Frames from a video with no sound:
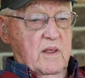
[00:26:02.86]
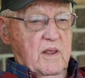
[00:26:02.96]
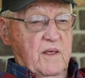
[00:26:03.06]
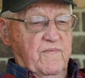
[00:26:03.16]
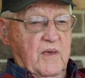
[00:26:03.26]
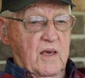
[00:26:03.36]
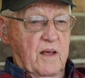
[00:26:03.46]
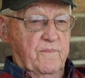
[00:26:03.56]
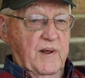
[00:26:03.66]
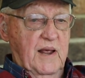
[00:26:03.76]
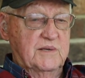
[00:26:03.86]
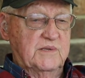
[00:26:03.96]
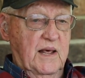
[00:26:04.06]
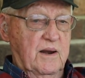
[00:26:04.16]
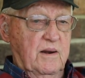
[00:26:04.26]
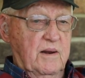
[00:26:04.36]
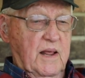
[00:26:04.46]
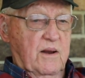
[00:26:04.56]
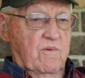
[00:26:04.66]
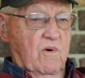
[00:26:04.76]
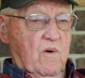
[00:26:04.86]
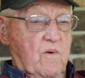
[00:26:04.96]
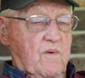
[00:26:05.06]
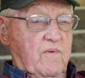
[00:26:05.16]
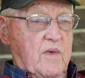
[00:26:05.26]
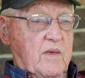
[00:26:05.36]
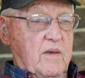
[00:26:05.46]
If they got past that row